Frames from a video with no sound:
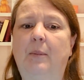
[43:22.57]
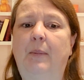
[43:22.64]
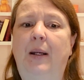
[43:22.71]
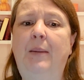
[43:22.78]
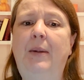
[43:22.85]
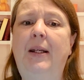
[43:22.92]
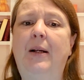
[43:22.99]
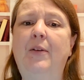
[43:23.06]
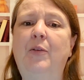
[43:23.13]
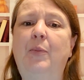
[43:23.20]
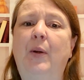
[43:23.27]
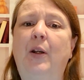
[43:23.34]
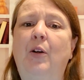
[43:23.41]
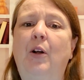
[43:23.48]
Maybe I was
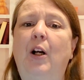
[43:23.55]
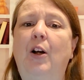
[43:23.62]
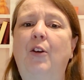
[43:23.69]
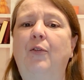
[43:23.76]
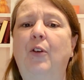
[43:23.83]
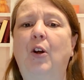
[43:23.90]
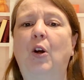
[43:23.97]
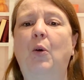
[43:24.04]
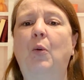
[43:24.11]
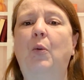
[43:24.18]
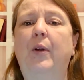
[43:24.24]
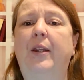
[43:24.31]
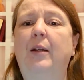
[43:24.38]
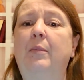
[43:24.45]
better off
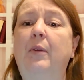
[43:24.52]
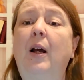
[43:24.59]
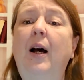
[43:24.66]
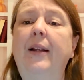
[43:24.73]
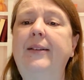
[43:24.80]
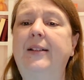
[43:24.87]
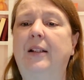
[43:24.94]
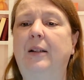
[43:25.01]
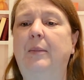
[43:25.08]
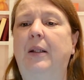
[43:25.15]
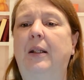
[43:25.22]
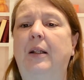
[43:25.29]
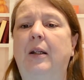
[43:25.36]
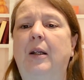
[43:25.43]
with him not telling
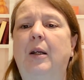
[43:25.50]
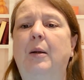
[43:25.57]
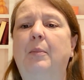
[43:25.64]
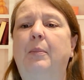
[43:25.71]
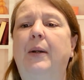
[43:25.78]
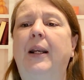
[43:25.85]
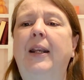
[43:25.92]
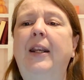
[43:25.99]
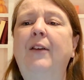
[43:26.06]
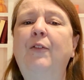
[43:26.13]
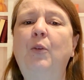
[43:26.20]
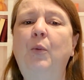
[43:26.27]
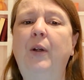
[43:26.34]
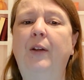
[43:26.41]
me, but I
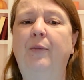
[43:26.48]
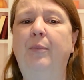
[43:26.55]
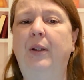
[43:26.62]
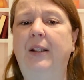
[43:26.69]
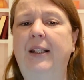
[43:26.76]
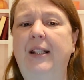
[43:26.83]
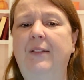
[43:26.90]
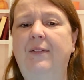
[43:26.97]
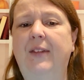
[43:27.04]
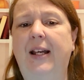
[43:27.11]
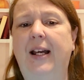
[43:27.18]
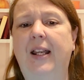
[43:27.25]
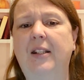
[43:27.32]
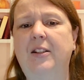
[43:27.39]
never would have believed
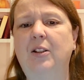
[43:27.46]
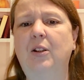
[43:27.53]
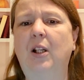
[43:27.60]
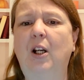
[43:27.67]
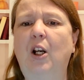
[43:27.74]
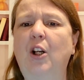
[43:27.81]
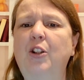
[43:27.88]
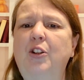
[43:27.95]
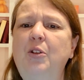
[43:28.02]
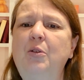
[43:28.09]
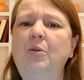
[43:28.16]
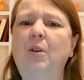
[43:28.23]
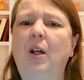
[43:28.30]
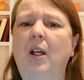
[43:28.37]
that until I heard
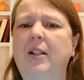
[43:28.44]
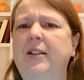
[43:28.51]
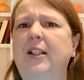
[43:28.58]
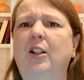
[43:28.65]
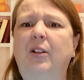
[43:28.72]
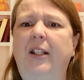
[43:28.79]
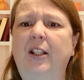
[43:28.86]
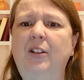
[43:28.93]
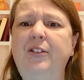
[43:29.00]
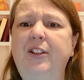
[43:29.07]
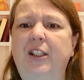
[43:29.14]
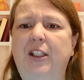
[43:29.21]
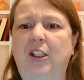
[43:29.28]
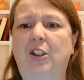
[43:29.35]
you tell
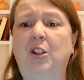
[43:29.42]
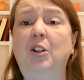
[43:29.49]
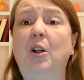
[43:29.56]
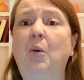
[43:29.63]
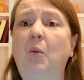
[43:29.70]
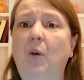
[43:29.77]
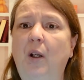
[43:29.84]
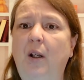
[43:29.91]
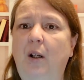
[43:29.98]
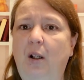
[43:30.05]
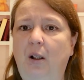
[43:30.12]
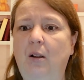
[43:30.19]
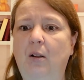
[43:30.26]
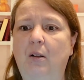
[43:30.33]
Kilty you don't want
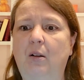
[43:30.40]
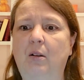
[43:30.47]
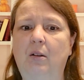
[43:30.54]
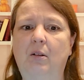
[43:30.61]
her.